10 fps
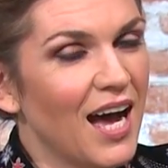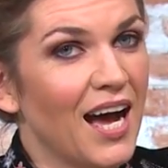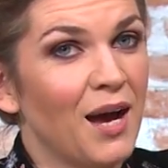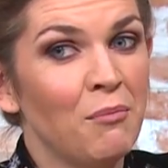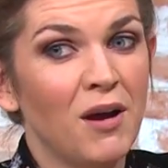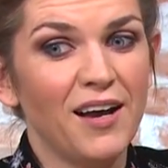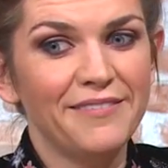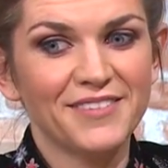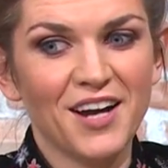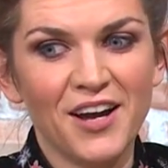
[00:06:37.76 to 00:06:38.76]

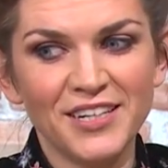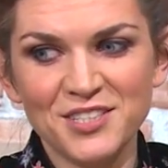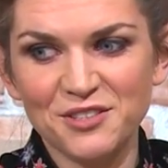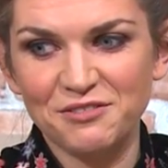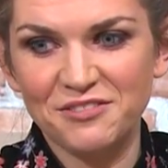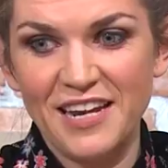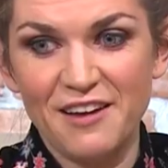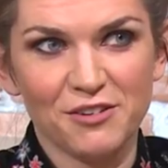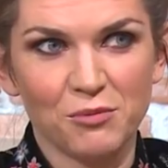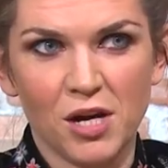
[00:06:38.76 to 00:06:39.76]
I've kind of
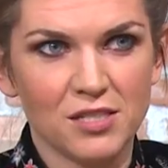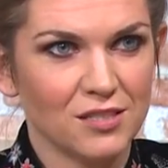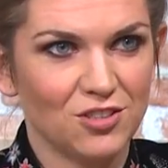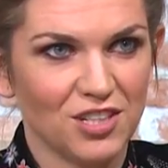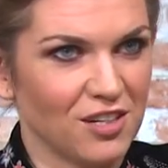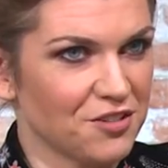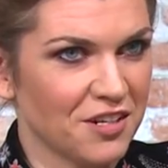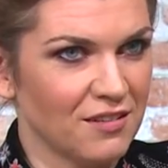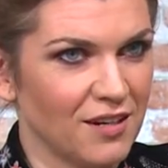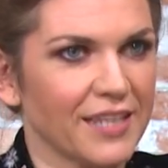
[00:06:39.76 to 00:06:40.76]
never wanted
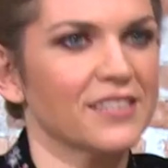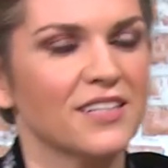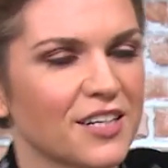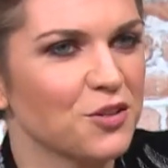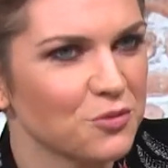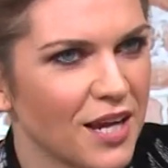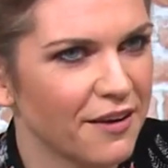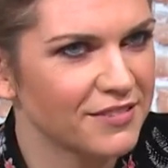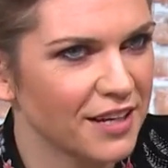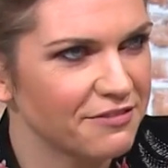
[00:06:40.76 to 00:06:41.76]
children. Like, as in, I don't
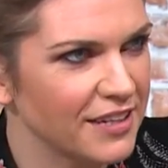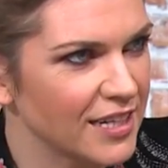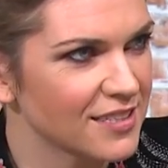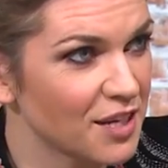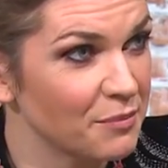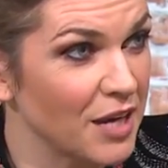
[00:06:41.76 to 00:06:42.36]
have that feeling inside